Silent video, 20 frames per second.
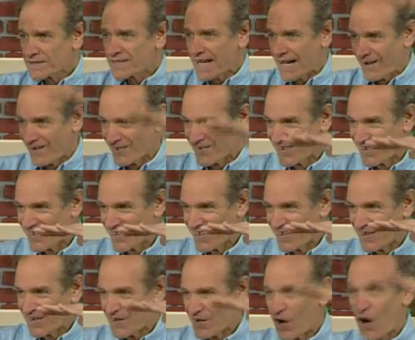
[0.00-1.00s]
down
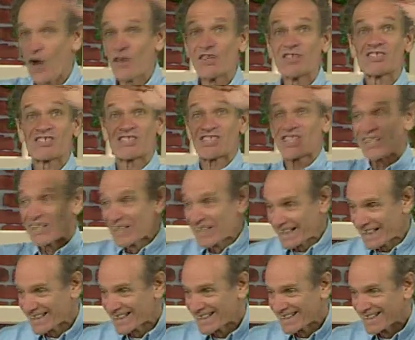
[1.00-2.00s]
on the
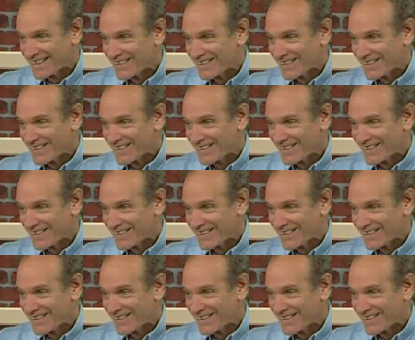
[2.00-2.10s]
ceiling,